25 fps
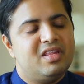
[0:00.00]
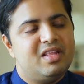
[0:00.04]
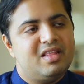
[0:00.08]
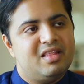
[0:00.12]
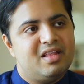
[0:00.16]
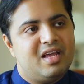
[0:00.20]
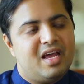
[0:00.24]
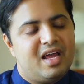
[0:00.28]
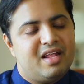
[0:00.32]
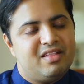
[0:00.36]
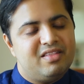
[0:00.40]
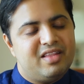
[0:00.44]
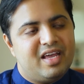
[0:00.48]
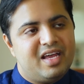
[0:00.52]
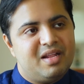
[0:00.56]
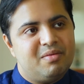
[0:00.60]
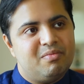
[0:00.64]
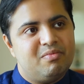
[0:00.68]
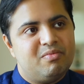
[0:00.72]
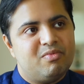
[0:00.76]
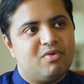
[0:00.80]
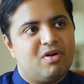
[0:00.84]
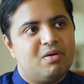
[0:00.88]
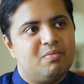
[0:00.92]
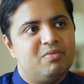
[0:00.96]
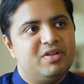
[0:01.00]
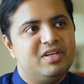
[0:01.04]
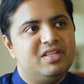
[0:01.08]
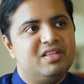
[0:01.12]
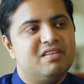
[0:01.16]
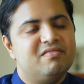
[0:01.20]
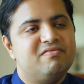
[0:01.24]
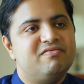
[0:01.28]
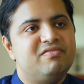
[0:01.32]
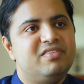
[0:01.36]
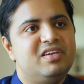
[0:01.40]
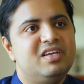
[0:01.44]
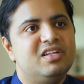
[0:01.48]
Then probably
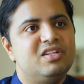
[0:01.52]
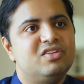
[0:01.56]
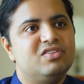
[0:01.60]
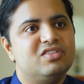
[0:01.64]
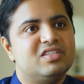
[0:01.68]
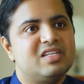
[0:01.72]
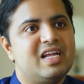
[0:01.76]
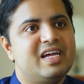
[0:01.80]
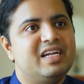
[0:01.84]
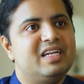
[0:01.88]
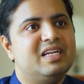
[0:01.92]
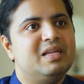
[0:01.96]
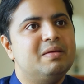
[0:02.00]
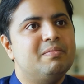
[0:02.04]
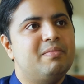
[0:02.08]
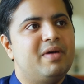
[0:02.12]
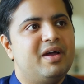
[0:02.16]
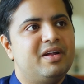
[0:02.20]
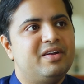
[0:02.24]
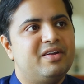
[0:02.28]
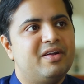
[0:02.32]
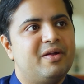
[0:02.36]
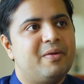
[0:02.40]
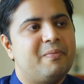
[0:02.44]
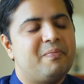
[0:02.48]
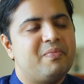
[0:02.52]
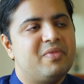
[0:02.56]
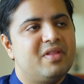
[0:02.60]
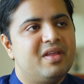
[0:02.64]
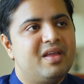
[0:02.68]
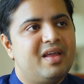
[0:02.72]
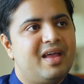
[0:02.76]
they feel slightly better.